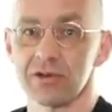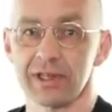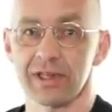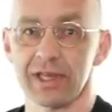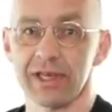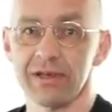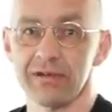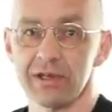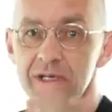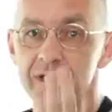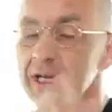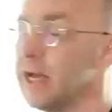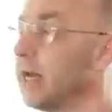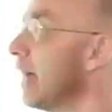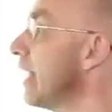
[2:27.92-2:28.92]
already there, right?
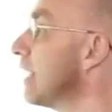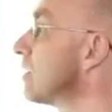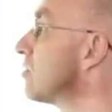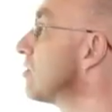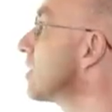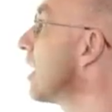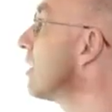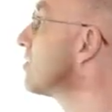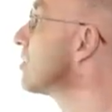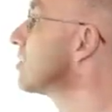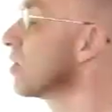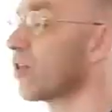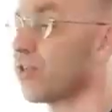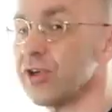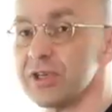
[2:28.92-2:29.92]
Yeah. And 2
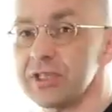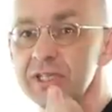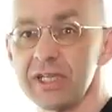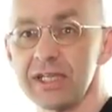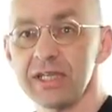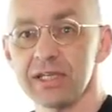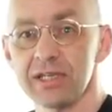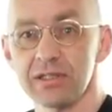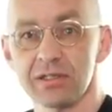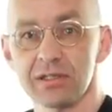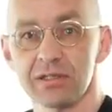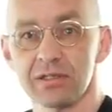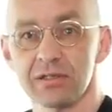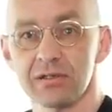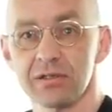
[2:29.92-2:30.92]
times 13 is?